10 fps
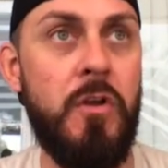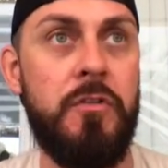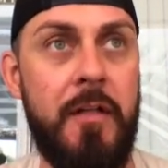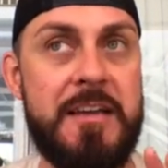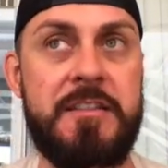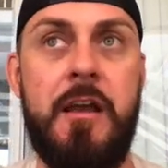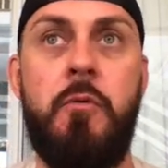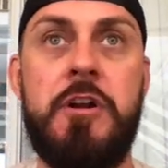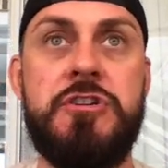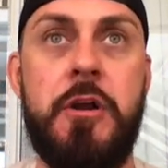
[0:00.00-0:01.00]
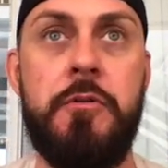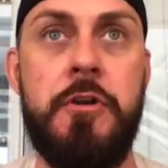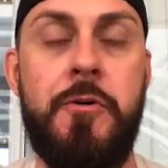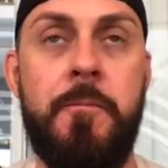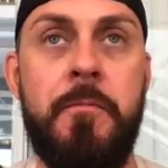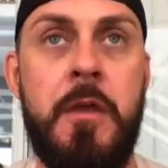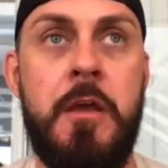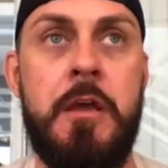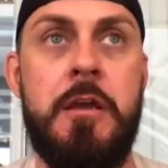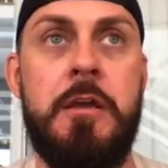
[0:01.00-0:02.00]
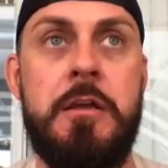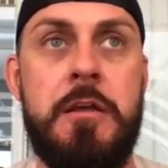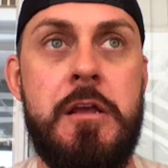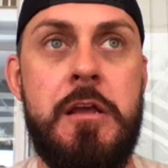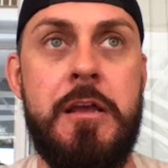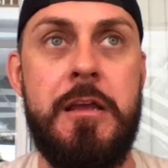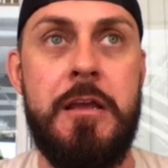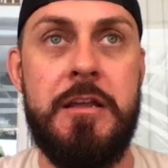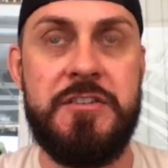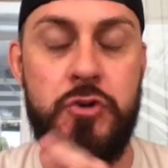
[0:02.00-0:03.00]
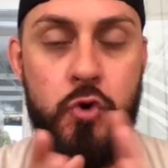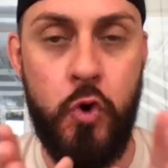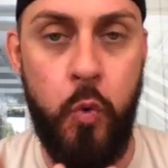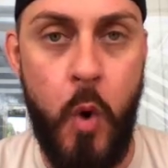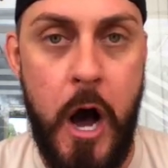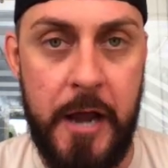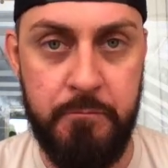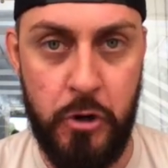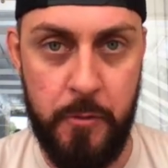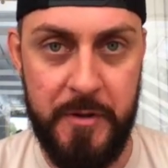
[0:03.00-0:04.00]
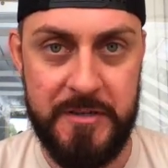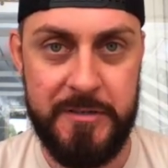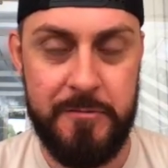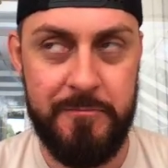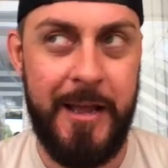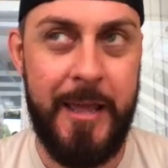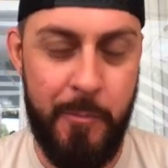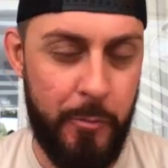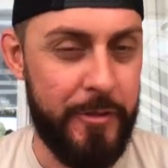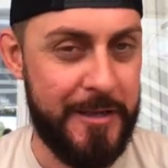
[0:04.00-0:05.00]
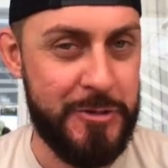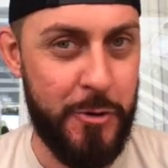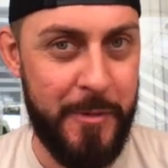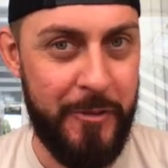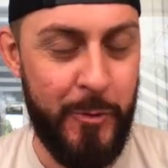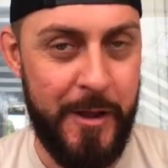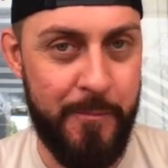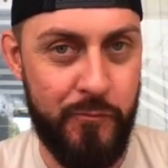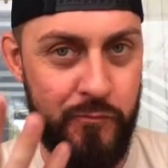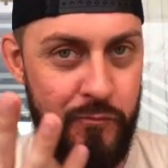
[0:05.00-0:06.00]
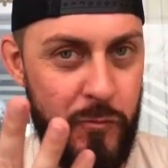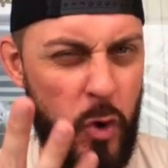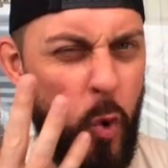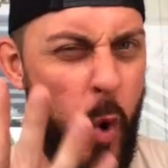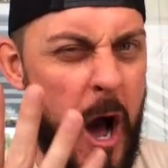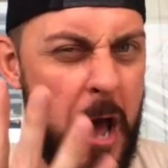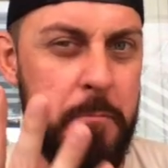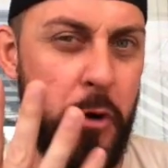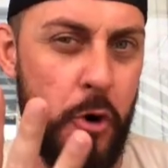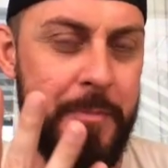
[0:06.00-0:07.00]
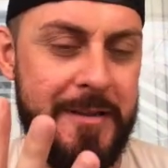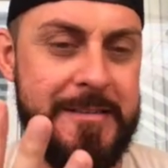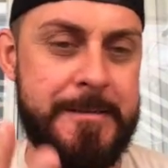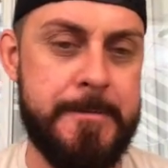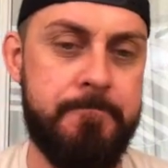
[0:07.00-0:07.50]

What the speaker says: The last thing I want to share with you is to quad purpose. I came up with that term, by the way. Quad purpose